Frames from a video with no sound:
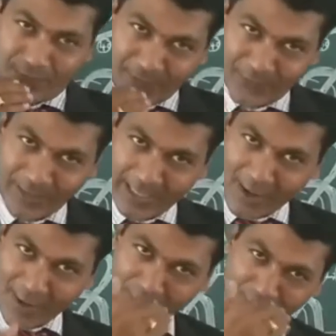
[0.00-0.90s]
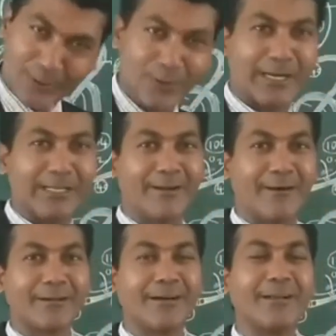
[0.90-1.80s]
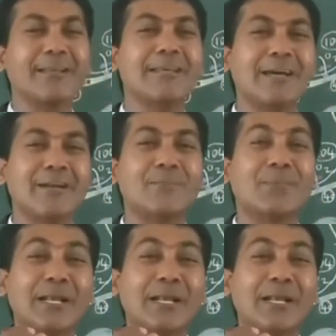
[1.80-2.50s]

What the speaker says: from one organ to another organ, here